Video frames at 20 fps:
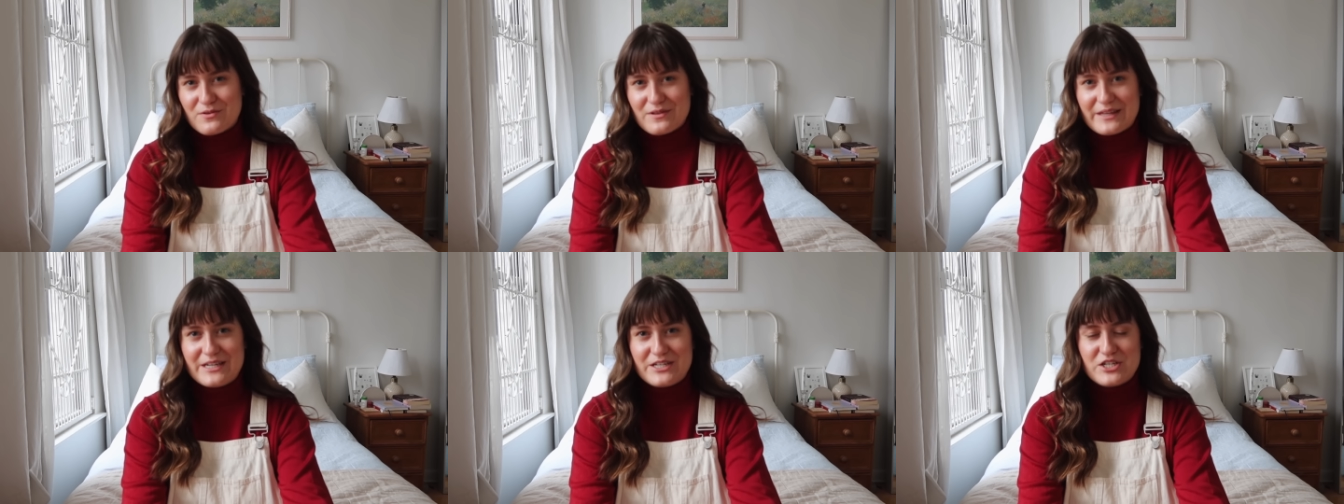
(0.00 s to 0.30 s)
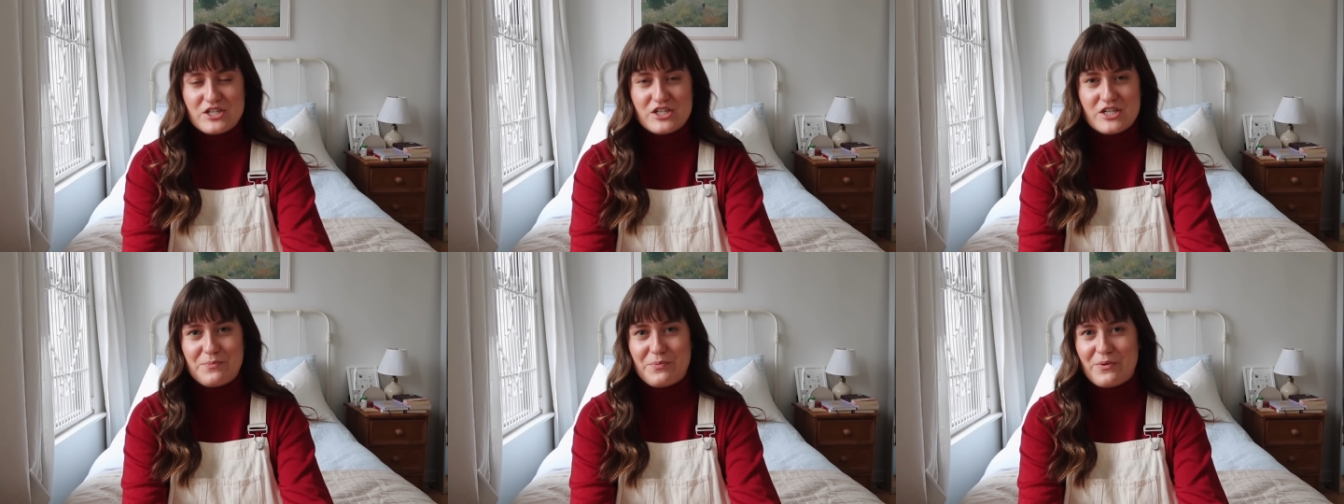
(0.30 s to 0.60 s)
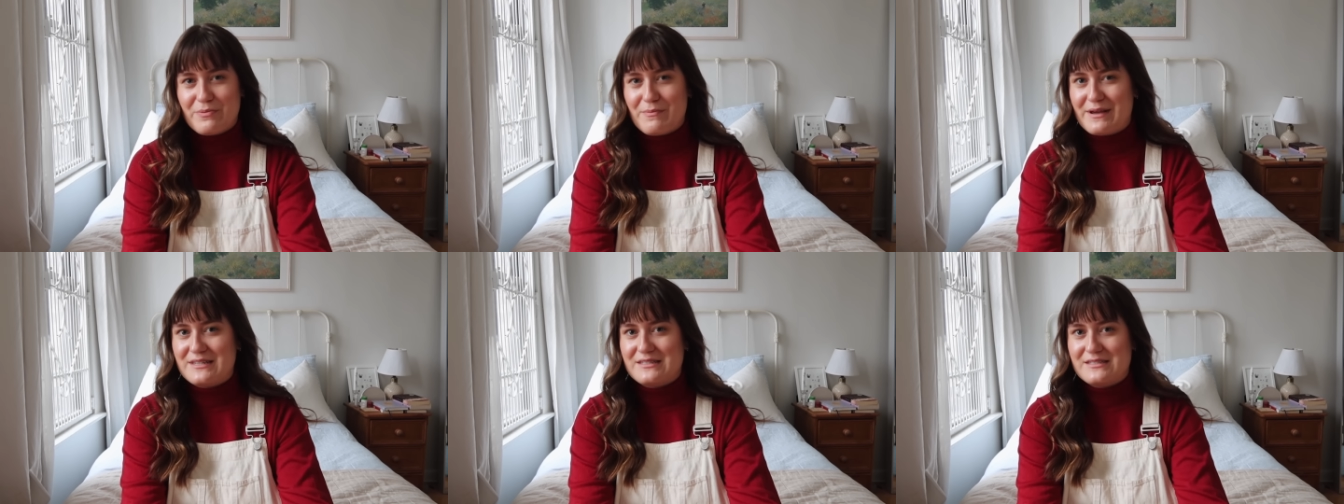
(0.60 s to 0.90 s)
relationship
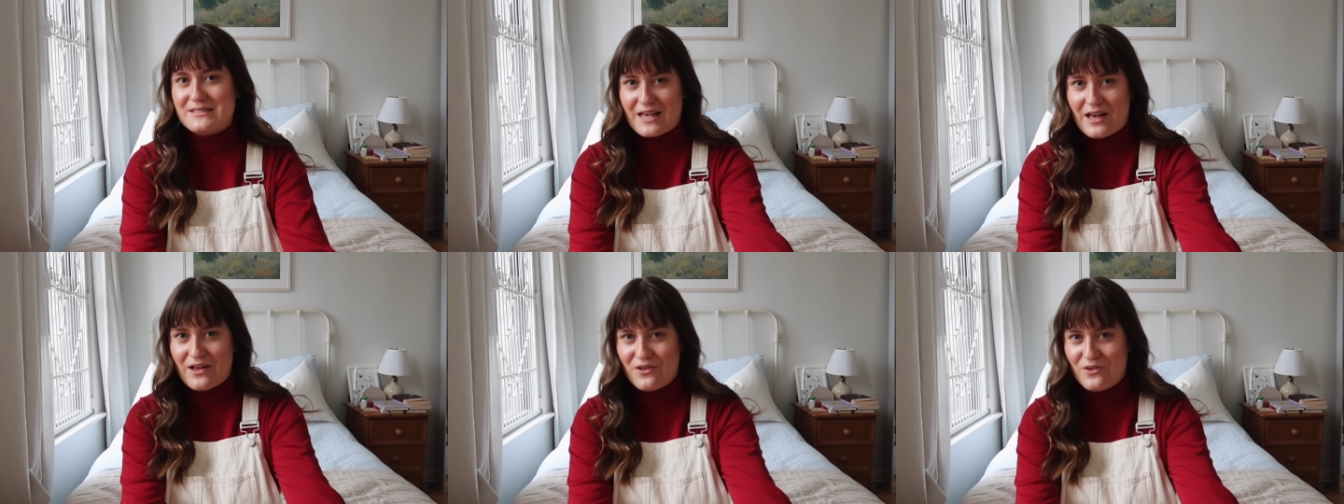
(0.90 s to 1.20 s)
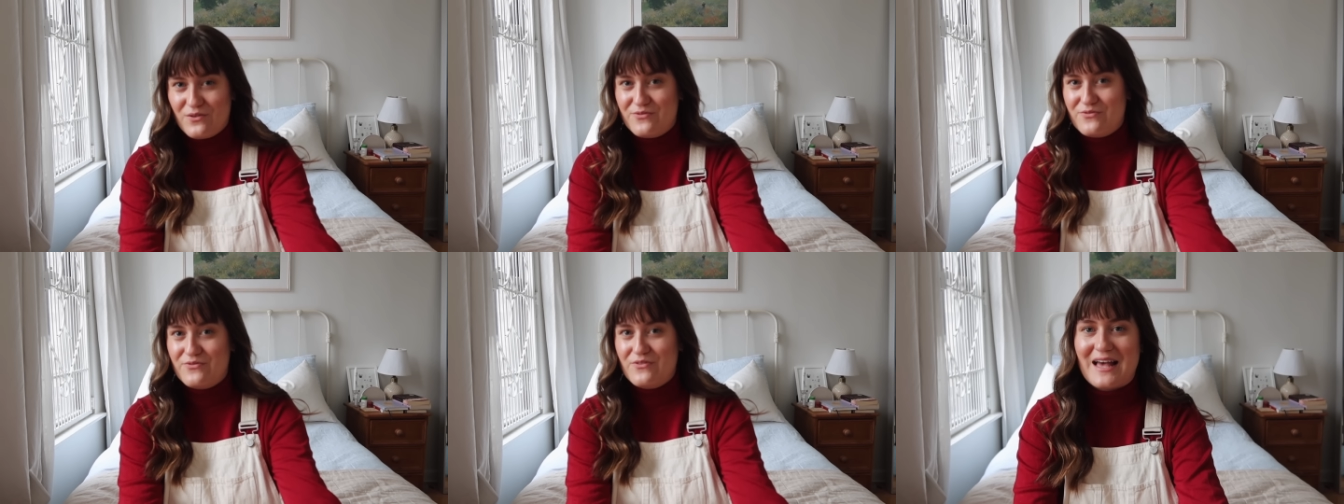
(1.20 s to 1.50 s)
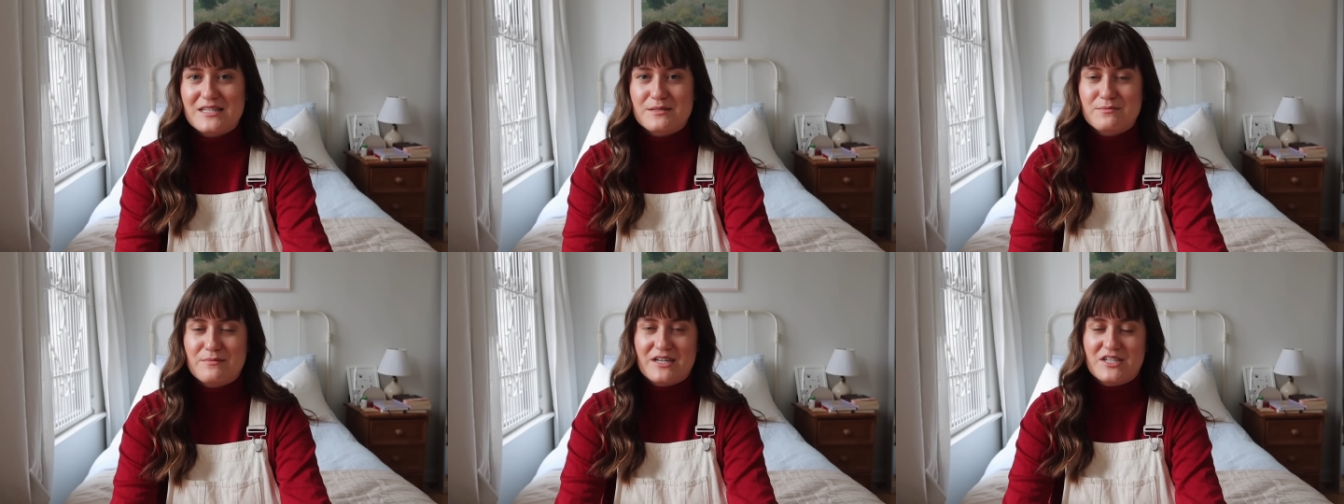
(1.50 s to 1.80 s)
with myself
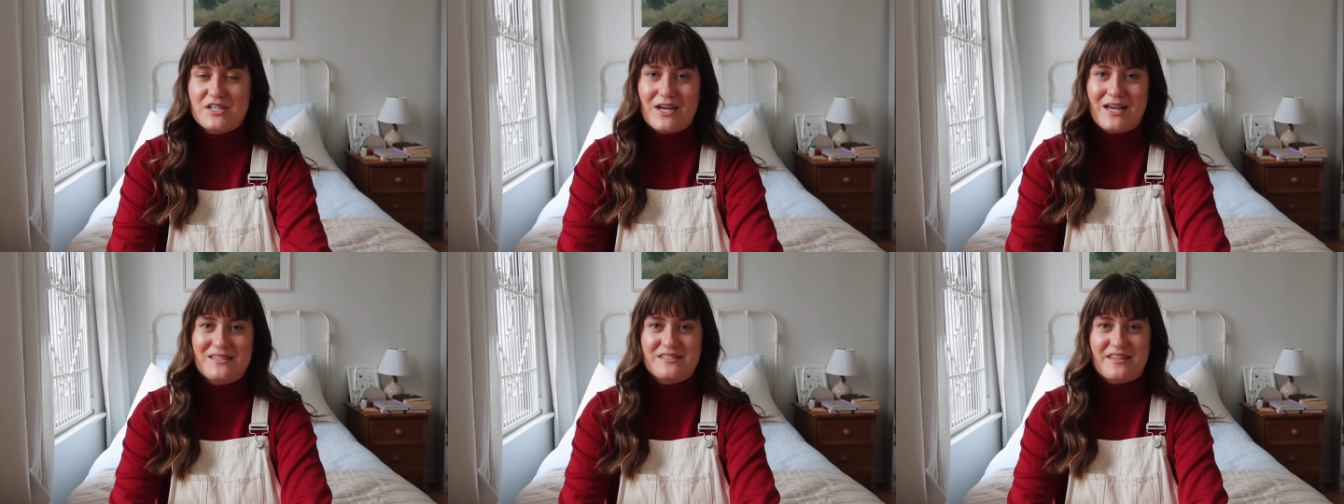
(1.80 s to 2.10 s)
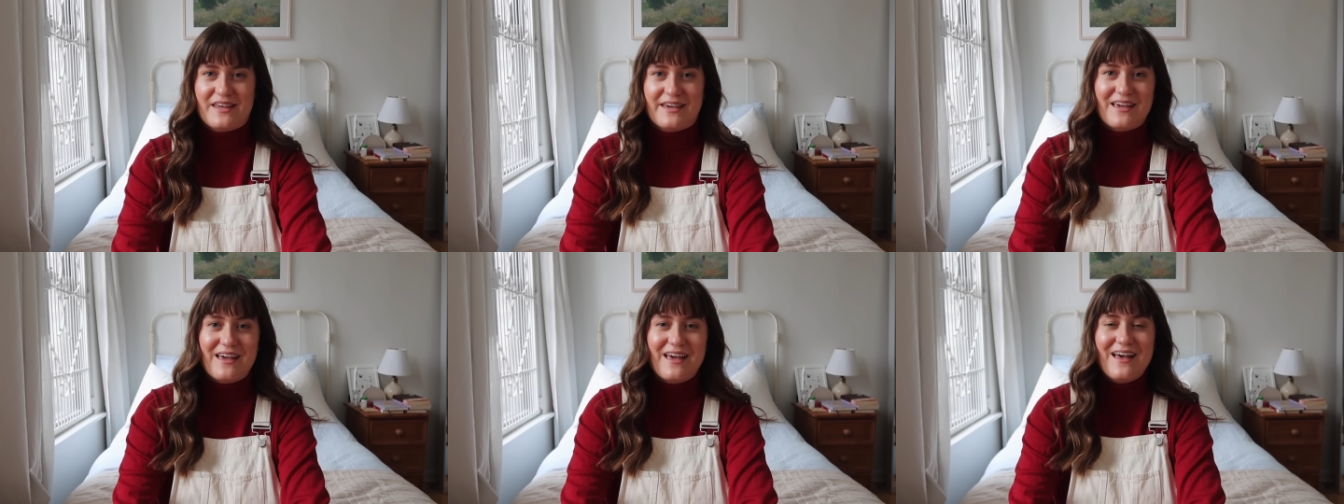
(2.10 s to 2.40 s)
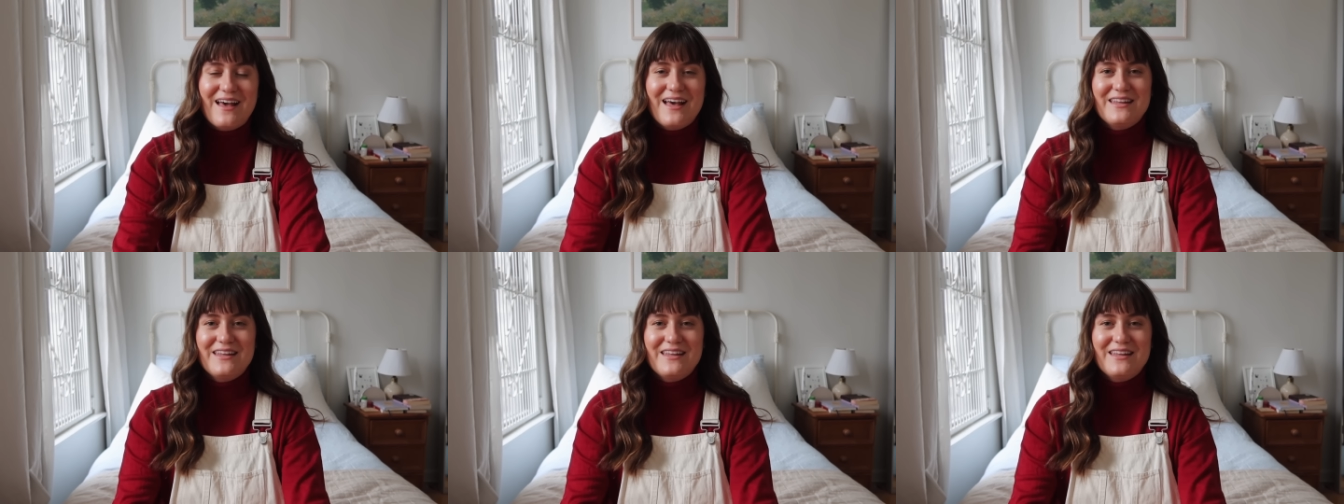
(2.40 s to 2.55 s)
as much as like